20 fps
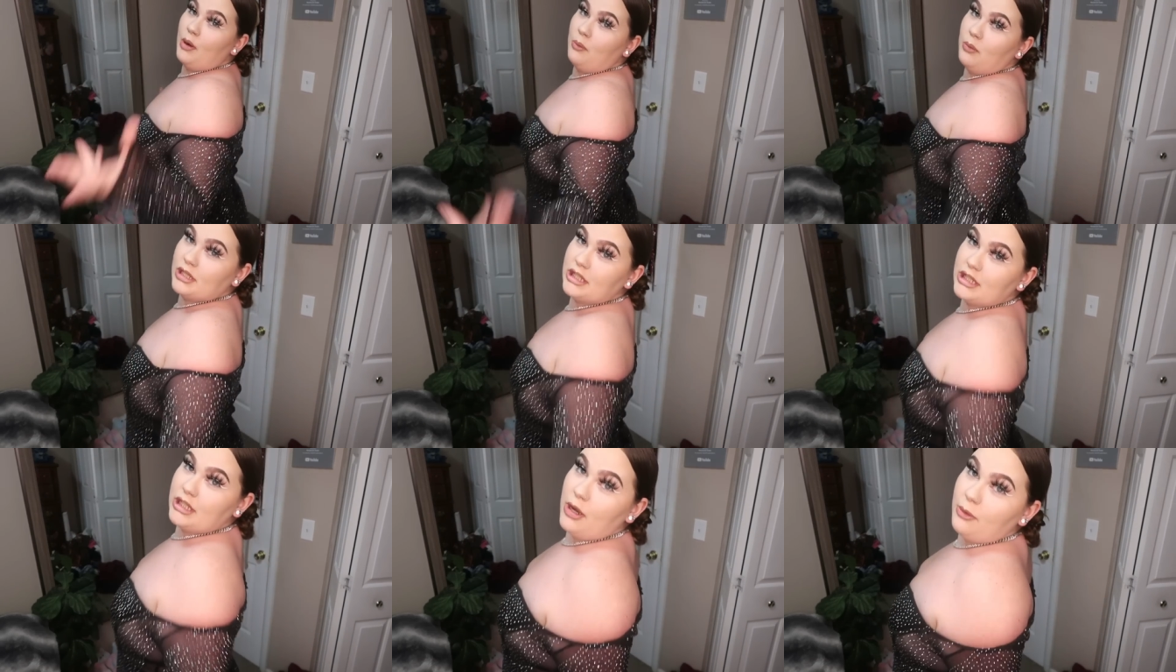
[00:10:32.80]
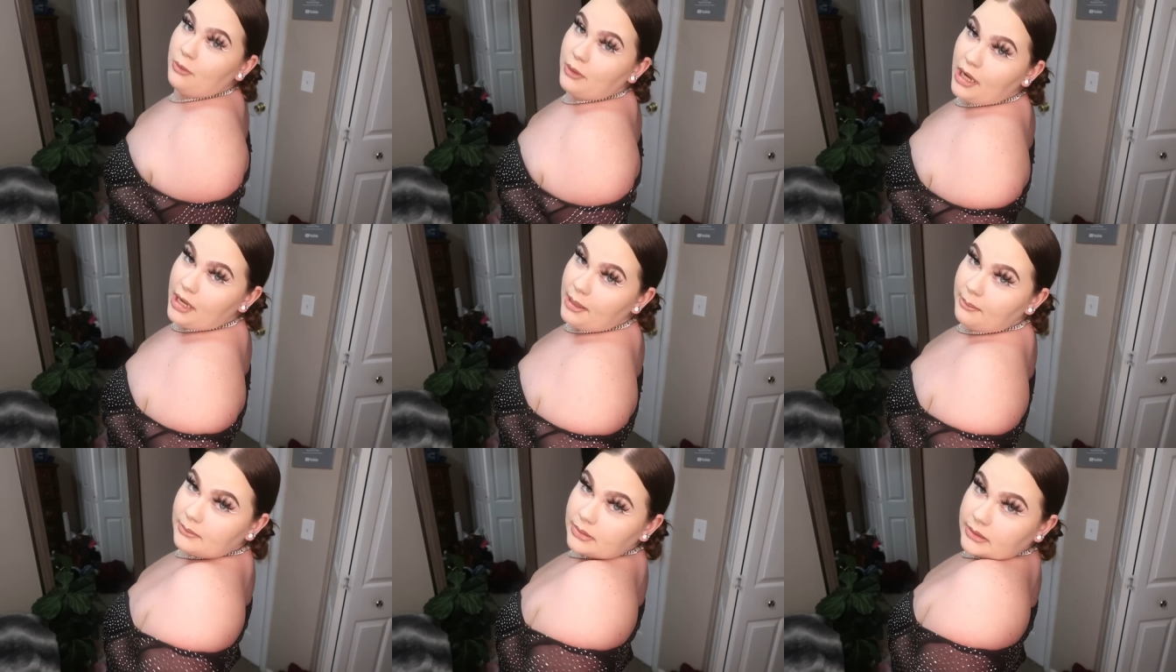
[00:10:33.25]
what's your
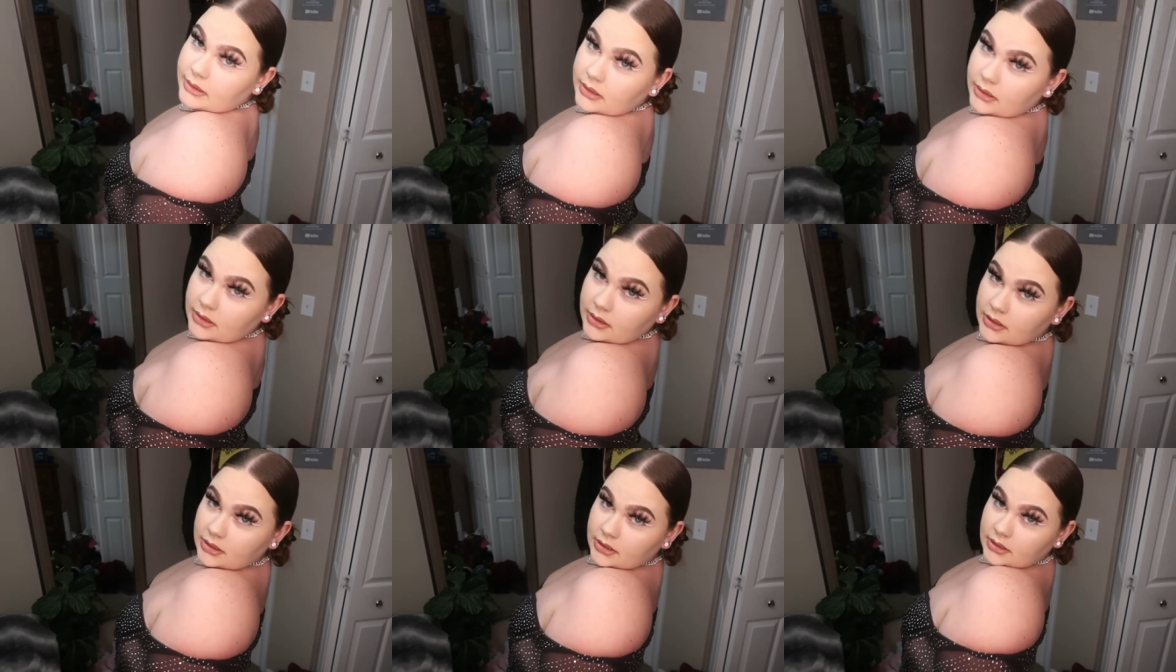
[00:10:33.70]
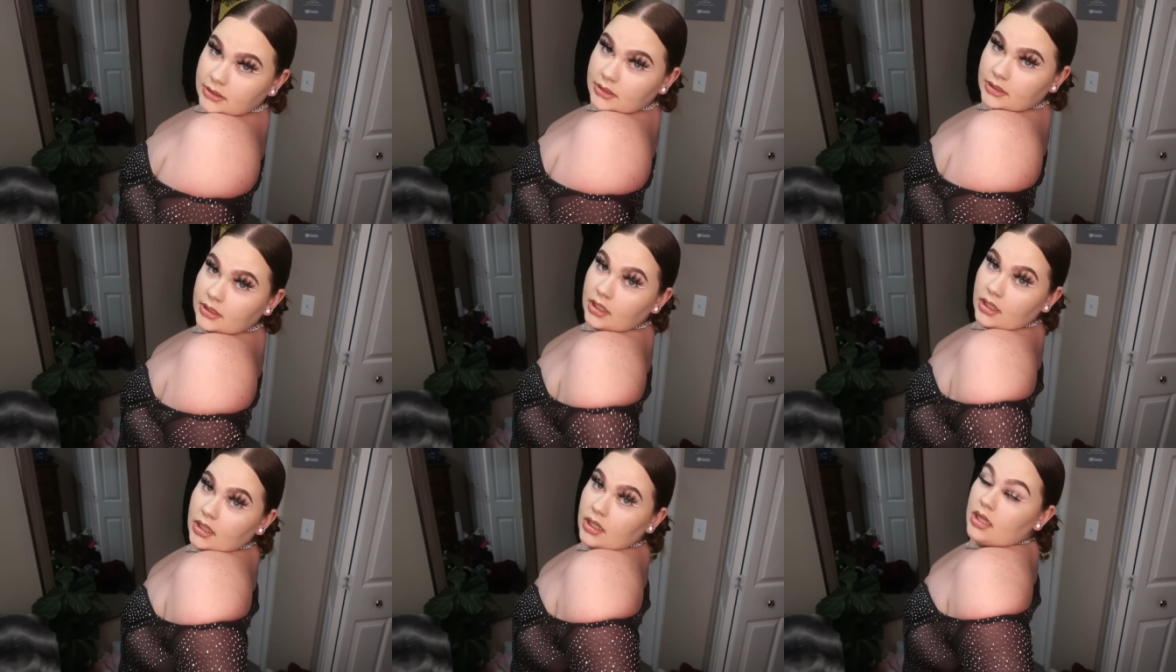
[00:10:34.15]
number?
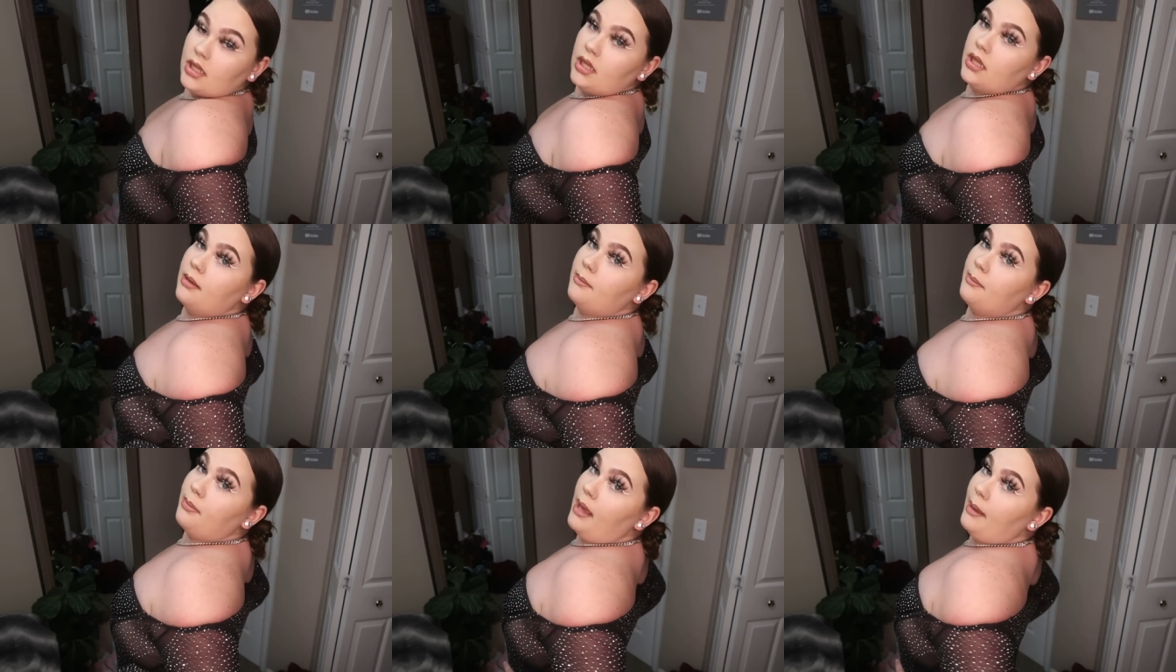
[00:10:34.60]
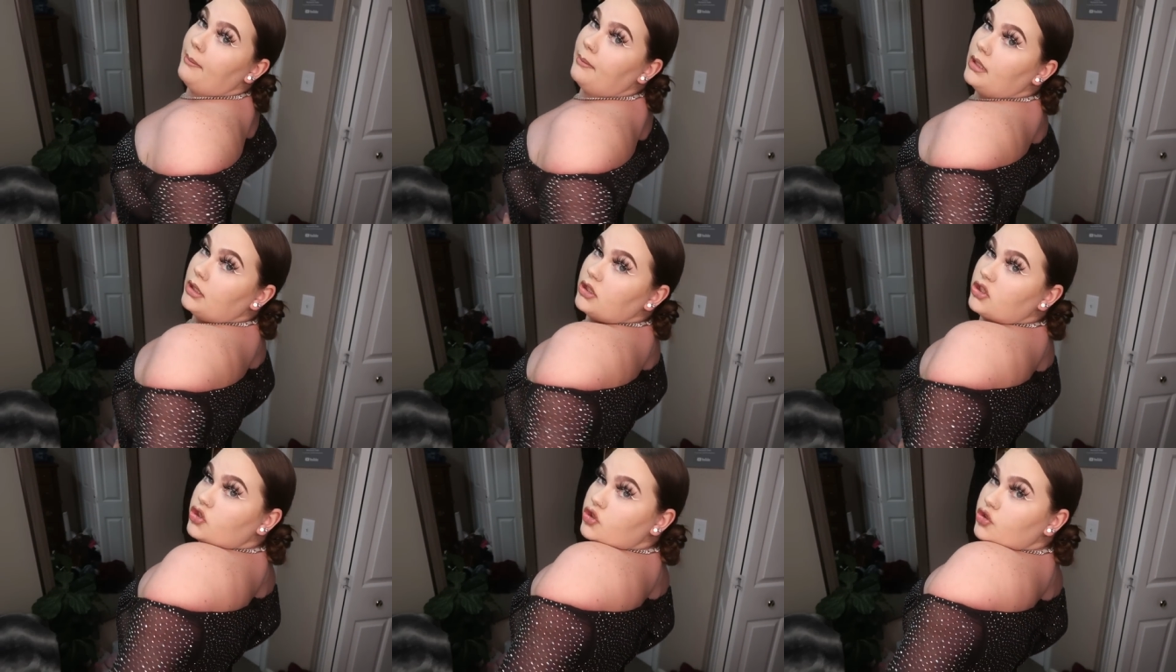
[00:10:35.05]
Buy
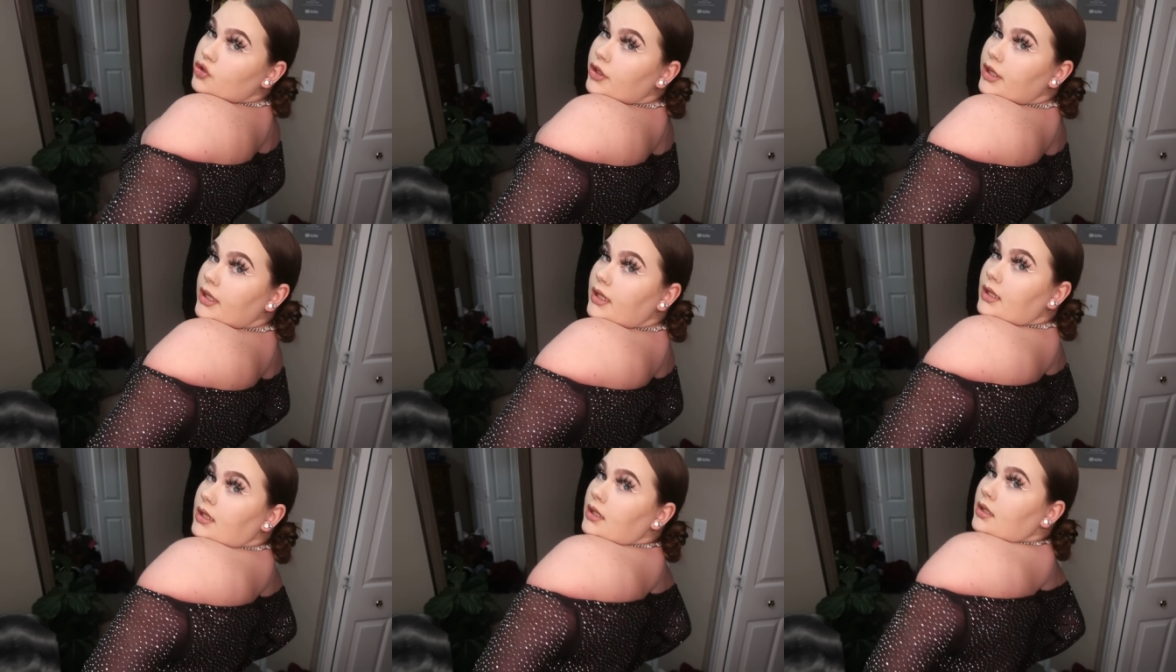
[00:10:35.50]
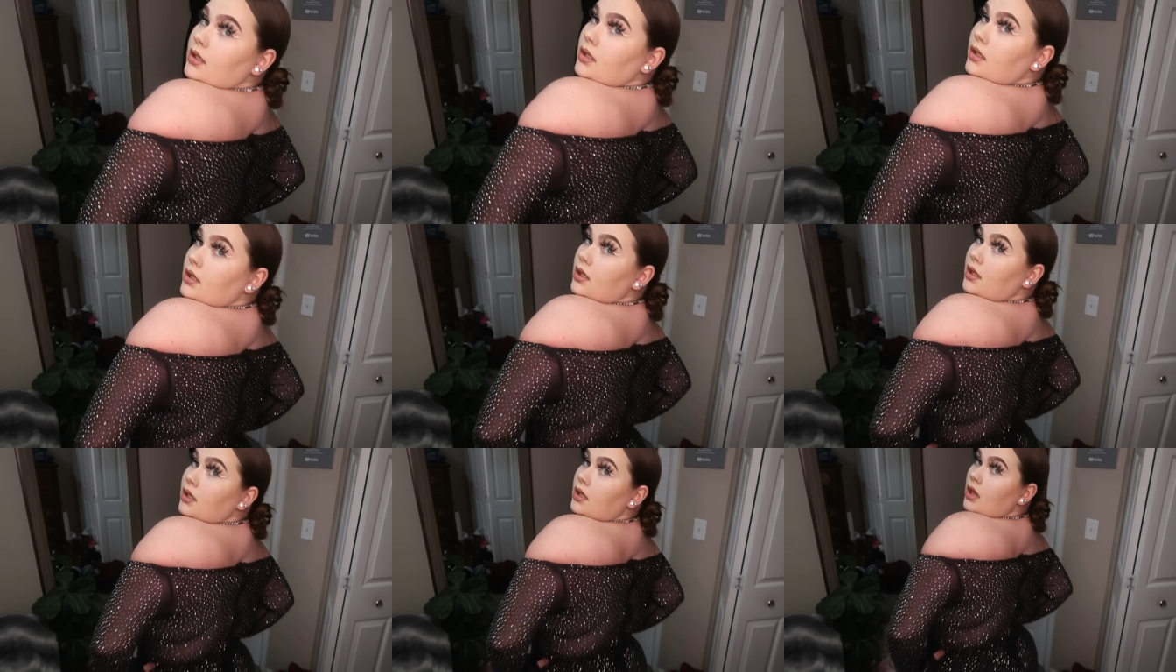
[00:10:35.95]
me a
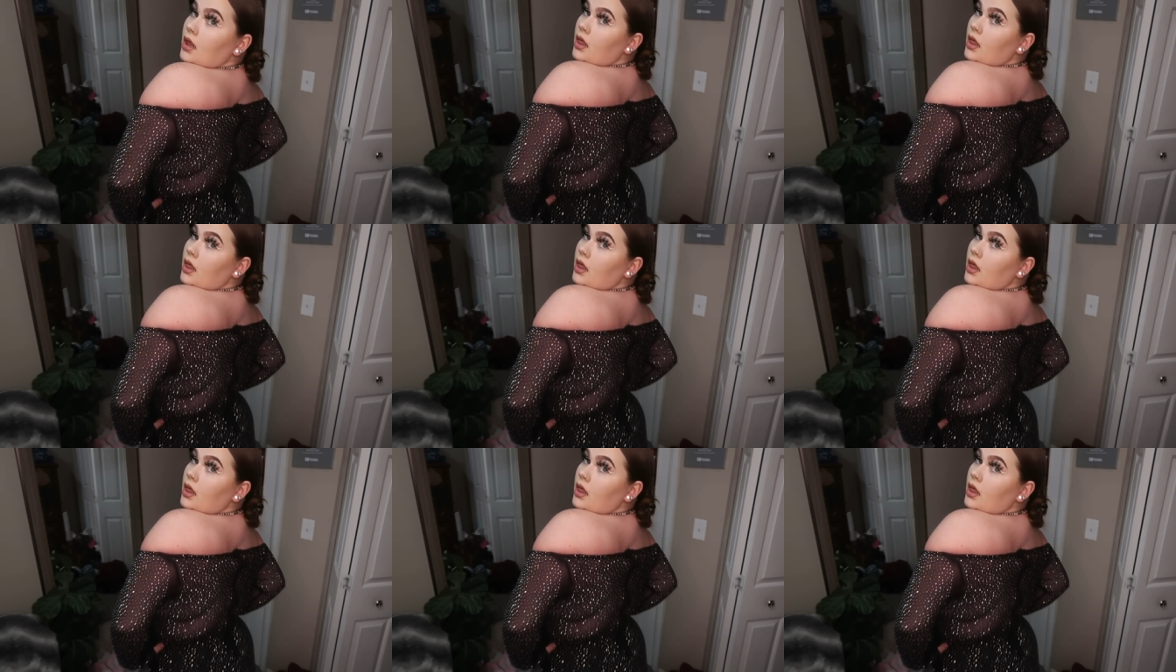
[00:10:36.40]
drink.